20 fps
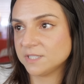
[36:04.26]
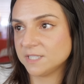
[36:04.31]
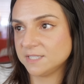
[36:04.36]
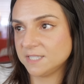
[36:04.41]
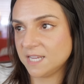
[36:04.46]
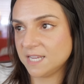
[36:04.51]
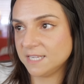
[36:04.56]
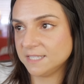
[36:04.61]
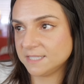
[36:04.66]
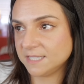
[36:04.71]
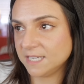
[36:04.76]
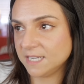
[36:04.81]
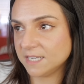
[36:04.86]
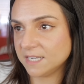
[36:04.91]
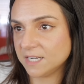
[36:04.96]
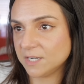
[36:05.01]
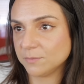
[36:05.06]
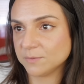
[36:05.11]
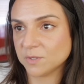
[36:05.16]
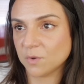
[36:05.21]
this key scene,
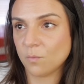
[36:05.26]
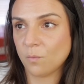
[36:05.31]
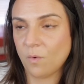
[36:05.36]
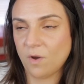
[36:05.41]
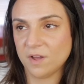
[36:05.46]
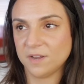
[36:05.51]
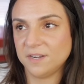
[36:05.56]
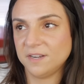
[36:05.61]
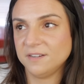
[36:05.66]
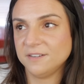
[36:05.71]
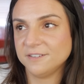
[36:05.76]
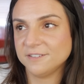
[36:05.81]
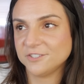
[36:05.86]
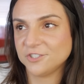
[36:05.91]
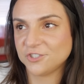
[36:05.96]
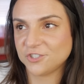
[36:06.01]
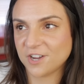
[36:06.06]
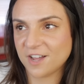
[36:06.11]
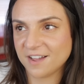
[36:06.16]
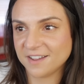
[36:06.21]
and it was a one
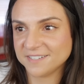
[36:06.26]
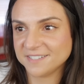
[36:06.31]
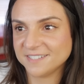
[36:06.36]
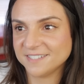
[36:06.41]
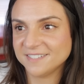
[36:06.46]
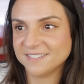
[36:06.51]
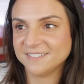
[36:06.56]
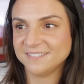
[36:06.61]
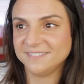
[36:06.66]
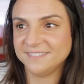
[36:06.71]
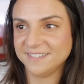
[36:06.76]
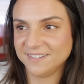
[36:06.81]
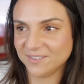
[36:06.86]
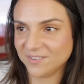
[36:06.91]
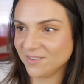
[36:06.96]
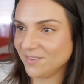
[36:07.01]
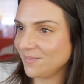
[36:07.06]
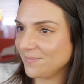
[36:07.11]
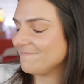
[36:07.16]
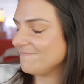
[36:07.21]
shot
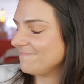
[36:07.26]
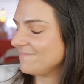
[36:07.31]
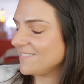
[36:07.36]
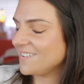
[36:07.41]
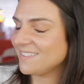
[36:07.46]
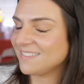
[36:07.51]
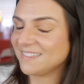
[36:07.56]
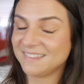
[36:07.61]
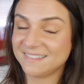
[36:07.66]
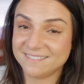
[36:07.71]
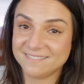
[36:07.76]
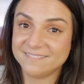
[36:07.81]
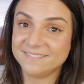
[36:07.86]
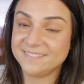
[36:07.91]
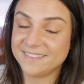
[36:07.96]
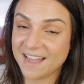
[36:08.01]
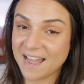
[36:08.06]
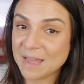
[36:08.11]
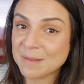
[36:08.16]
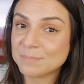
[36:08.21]
deal.
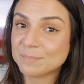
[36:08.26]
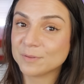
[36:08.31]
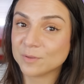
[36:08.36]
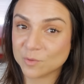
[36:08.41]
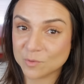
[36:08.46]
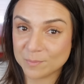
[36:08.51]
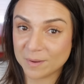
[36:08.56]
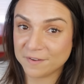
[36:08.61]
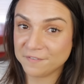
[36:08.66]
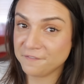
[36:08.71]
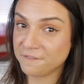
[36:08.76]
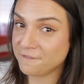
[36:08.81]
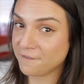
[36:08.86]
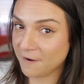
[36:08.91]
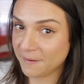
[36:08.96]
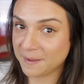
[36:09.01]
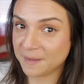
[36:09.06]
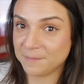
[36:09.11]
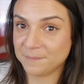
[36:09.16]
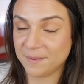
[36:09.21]
That blew my
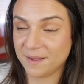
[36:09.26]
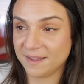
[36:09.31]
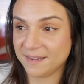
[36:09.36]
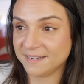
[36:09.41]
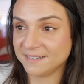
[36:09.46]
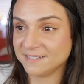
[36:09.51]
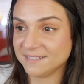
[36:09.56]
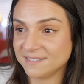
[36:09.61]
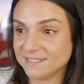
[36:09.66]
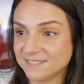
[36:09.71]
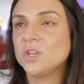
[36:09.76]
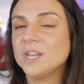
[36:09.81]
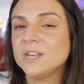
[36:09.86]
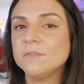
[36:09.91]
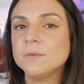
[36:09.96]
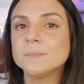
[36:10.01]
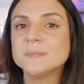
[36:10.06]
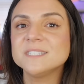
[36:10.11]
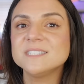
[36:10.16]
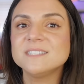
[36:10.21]
fucking mind. Can't
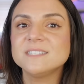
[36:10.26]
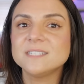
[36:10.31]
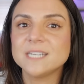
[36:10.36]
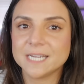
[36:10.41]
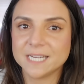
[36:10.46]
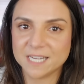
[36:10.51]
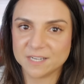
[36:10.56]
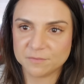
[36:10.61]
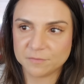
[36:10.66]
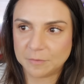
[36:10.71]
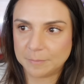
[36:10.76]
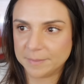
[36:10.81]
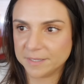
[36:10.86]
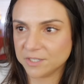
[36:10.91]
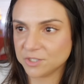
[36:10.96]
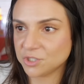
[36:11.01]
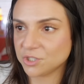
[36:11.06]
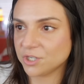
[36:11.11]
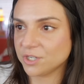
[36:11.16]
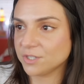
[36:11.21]
even mistake it for
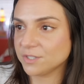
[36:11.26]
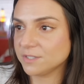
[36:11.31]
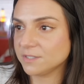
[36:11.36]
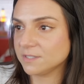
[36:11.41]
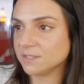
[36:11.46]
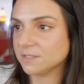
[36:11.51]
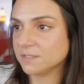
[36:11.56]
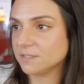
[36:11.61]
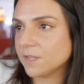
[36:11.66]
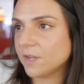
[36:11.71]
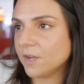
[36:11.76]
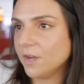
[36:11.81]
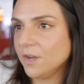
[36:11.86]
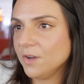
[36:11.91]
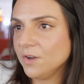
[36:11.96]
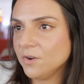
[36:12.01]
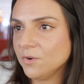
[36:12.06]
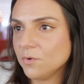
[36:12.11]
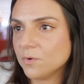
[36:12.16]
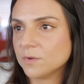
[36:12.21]
miniatures.
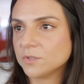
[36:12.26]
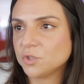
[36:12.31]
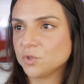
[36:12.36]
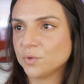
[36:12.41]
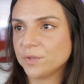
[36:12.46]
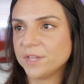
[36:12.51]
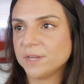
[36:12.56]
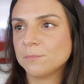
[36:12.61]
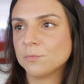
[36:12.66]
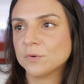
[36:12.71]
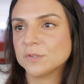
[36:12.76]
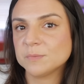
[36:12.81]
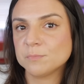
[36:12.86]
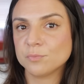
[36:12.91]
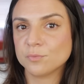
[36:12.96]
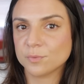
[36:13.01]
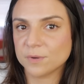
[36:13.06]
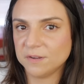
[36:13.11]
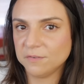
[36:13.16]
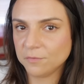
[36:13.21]
Oh, Julianne Moore's
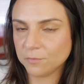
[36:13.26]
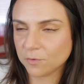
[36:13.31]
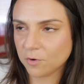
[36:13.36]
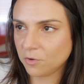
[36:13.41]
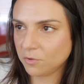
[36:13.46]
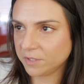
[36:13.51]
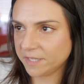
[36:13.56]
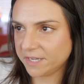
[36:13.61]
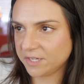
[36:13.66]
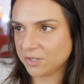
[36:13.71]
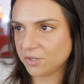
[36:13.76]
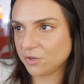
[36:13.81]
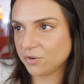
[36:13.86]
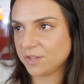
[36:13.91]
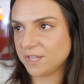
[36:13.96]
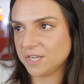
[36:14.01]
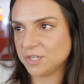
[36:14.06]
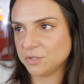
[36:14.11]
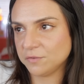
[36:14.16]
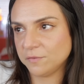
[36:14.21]
brief role landed her
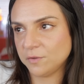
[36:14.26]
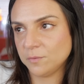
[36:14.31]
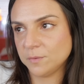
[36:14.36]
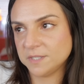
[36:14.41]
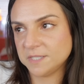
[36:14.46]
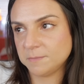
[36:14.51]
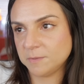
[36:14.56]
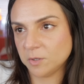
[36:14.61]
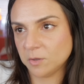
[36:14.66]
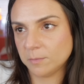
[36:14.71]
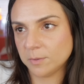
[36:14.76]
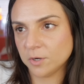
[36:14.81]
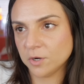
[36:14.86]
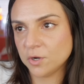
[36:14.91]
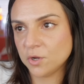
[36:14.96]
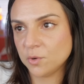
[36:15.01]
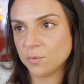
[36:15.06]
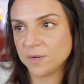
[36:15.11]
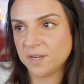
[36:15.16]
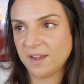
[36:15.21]
the interview with Spielberg,
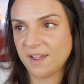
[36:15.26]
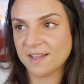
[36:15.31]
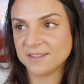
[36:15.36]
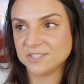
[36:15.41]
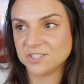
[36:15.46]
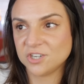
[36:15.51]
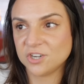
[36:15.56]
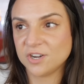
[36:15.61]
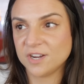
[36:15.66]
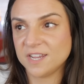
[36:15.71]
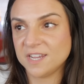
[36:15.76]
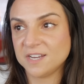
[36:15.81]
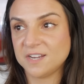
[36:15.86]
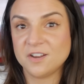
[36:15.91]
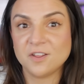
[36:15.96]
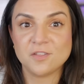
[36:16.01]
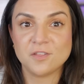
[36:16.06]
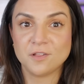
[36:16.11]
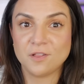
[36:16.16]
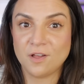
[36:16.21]
who would cast her in
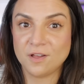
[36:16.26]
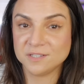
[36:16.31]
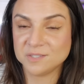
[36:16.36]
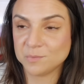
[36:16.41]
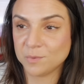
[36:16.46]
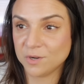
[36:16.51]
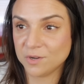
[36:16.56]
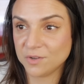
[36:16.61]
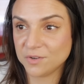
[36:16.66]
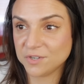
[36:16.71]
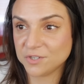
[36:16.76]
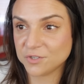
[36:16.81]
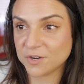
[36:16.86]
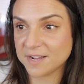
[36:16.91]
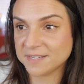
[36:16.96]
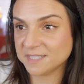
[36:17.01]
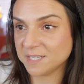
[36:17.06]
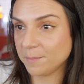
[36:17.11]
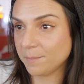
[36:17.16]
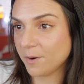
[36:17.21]
The Lost World
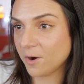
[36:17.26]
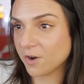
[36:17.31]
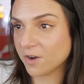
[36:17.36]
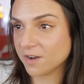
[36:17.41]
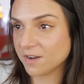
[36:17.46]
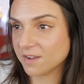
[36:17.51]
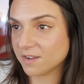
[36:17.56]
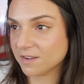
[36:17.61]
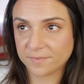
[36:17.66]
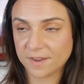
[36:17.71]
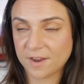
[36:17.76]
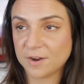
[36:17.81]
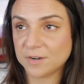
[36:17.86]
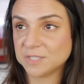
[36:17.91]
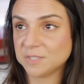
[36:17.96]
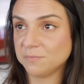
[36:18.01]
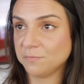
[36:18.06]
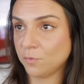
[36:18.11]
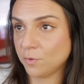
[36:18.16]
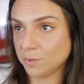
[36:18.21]
Jurassic Park.
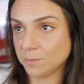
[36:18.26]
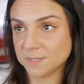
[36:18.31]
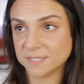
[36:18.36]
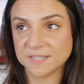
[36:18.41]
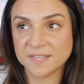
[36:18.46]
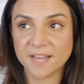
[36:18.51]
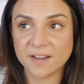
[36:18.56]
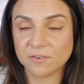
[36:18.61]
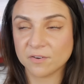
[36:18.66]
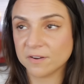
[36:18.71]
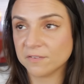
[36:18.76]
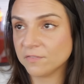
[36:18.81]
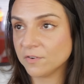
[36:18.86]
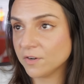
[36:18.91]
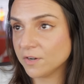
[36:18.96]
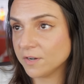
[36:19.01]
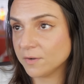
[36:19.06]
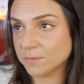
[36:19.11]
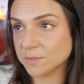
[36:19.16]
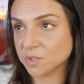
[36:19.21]
Harrison Ford was in that
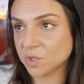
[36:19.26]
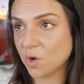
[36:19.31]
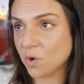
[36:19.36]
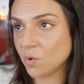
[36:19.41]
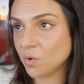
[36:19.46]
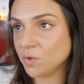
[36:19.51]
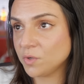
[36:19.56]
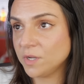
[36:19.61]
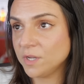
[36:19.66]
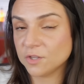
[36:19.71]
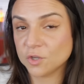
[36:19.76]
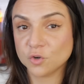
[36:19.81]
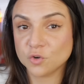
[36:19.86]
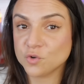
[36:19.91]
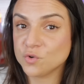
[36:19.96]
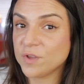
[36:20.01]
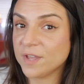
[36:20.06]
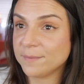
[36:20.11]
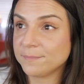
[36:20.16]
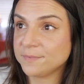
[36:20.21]
river. It was cold. The
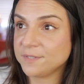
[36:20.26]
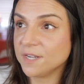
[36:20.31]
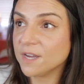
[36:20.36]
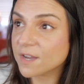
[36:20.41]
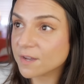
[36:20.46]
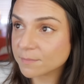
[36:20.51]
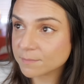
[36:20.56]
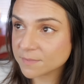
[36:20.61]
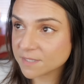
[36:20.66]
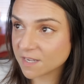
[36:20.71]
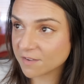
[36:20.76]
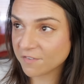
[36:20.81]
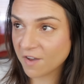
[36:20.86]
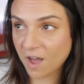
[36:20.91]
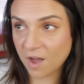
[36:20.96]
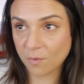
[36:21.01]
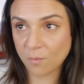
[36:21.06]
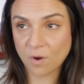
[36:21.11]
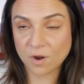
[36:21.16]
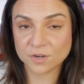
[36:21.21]
crew kept tubs of
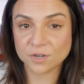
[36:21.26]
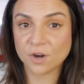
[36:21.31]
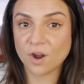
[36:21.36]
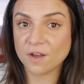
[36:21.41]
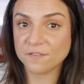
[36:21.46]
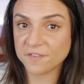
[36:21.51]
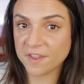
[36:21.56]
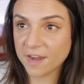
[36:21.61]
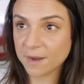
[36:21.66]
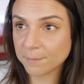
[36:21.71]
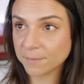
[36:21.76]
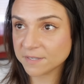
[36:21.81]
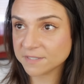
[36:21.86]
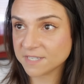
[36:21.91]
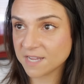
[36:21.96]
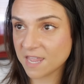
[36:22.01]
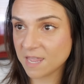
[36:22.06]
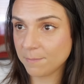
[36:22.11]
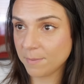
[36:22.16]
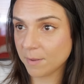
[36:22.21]
hot water off camera to
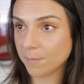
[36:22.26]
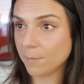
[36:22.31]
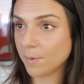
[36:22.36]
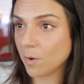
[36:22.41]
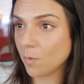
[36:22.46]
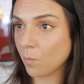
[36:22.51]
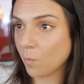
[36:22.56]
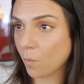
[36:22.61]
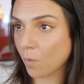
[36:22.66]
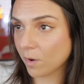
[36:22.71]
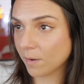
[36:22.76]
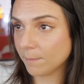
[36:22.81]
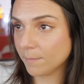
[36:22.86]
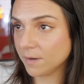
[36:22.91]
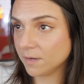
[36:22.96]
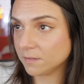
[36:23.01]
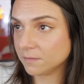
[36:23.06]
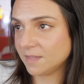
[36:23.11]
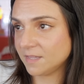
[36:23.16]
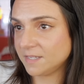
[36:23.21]
keep him warm.
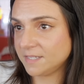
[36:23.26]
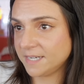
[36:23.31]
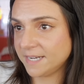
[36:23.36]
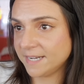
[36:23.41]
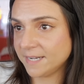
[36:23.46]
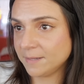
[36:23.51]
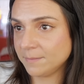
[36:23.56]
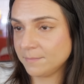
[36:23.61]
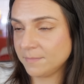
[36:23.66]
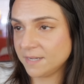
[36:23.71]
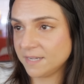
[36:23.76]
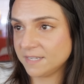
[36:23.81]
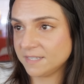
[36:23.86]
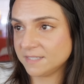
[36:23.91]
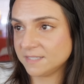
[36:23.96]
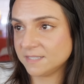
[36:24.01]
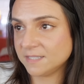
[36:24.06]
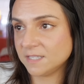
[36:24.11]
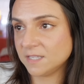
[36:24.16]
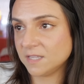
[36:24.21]
The dam
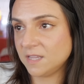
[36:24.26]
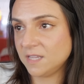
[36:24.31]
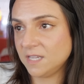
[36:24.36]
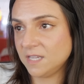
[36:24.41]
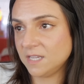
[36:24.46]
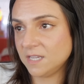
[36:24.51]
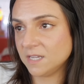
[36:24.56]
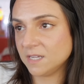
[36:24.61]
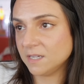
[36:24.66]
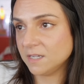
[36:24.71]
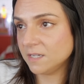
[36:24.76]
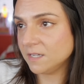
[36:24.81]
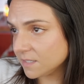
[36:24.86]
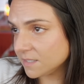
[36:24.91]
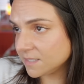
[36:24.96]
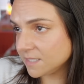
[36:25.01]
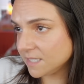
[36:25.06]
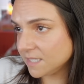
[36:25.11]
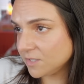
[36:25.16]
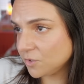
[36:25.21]
is the
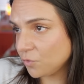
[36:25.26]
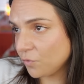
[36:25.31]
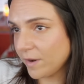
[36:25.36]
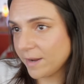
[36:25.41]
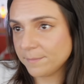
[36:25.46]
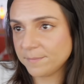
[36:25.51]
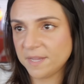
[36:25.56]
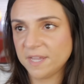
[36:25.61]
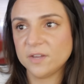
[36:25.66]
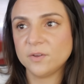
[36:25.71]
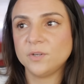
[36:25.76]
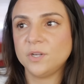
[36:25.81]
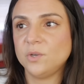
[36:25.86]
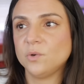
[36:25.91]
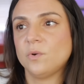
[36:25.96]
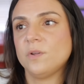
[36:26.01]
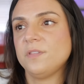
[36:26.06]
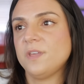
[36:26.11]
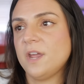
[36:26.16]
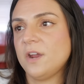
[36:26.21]
is in Graham County,
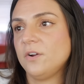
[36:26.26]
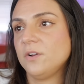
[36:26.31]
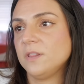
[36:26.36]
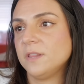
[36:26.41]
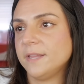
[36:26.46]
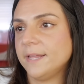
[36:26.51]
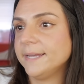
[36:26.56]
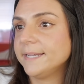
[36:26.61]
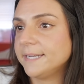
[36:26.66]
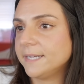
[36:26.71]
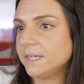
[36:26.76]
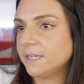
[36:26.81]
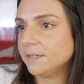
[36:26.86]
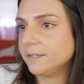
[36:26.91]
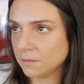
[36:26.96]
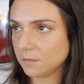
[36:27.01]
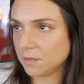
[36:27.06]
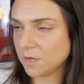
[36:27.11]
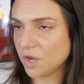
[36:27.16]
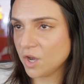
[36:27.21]
North Carolina.
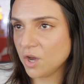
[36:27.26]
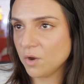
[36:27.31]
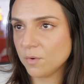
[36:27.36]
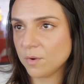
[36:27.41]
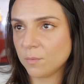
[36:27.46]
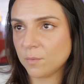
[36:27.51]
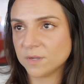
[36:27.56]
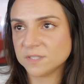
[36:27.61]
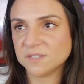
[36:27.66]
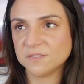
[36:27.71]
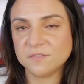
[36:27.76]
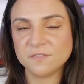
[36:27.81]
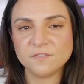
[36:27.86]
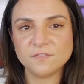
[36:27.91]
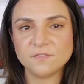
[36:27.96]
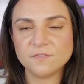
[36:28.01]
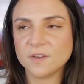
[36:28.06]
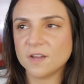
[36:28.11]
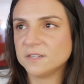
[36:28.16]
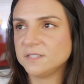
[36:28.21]
Oh, it
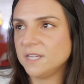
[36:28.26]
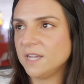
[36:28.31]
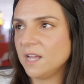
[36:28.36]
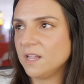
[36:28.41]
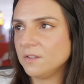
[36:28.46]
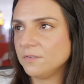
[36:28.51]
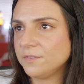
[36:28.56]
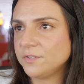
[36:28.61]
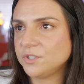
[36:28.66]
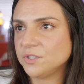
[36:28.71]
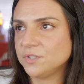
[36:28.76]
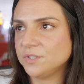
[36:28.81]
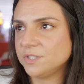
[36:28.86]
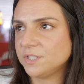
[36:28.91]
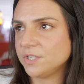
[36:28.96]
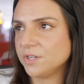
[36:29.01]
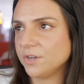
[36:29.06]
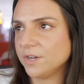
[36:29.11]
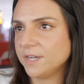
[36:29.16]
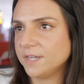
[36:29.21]
was a television
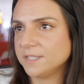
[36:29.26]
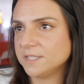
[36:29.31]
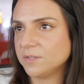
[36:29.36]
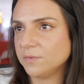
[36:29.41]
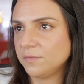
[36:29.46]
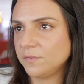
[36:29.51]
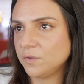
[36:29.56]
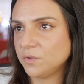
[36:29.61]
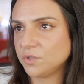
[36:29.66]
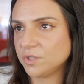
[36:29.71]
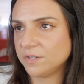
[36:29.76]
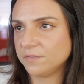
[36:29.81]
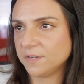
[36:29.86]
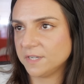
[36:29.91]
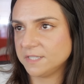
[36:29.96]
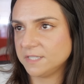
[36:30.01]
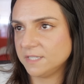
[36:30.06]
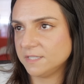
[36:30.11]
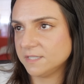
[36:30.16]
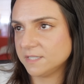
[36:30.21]
series, The Fugitive,
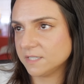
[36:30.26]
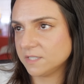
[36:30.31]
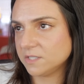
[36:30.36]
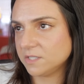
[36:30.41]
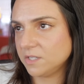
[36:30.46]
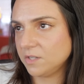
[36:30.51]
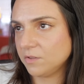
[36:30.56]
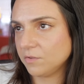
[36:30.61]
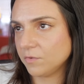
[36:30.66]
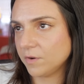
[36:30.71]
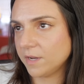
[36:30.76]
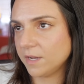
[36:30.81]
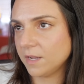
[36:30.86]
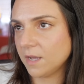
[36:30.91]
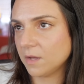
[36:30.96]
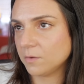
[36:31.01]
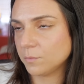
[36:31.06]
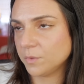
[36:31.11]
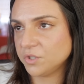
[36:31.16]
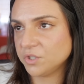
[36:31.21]
1963,
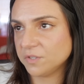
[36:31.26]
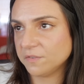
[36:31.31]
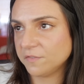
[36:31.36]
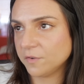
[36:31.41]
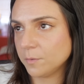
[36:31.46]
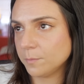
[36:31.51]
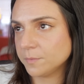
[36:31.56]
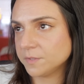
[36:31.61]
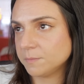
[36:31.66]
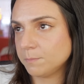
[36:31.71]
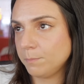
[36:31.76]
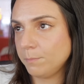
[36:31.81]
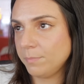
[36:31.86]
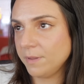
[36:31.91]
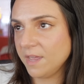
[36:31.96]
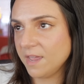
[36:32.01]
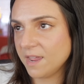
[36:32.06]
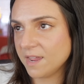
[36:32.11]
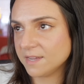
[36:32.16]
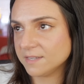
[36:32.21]
on which the film was
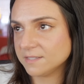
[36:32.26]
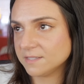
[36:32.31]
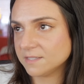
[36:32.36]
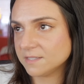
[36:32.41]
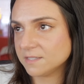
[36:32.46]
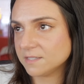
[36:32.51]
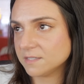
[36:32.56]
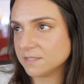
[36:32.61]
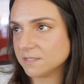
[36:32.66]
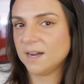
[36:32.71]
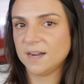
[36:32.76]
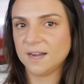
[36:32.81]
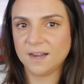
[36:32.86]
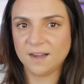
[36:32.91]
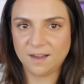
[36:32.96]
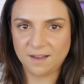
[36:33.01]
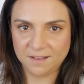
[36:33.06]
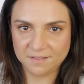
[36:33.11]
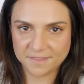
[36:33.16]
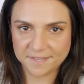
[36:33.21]
based.
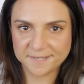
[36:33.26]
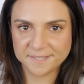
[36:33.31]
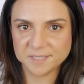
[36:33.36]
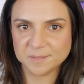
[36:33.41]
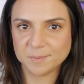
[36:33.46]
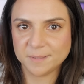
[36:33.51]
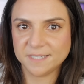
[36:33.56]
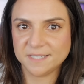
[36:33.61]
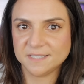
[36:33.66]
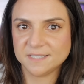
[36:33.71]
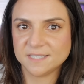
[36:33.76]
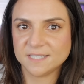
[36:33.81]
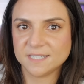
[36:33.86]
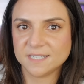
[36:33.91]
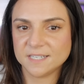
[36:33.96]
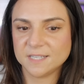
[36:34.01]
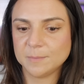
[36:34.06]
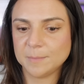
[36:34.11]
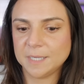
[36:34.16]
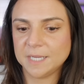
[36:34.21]
Ah, that explains it.
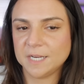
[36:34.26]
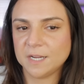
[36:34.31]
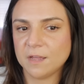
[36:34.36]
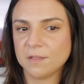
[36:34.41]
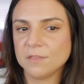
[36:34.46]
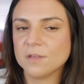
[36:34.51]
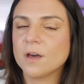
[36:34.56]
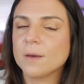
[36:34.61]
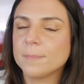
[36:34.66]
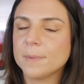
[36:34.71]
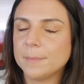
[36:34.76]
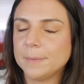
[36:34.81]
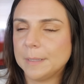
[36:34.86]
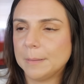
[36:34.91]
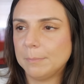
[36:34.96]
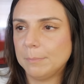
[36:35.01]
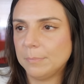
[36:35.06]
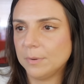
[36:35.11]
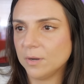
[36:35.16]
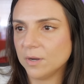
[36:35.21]
In the beginning, I thought maybe a
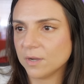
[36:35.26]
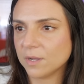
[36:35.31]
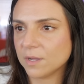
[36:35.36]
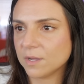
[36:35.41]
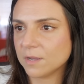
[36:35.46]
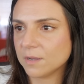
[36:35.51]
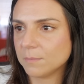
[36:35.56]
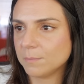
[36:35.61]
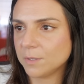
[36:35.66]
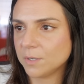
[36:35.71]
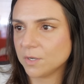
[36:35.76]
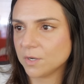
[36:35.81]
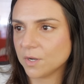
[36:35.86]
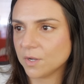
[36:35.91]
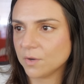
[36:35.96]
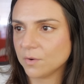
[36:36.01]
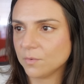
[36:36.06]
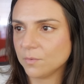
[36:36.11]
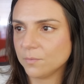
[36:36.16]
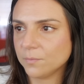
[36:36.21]
book, but
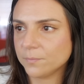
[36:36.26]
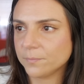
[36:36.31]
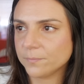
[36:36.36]
no.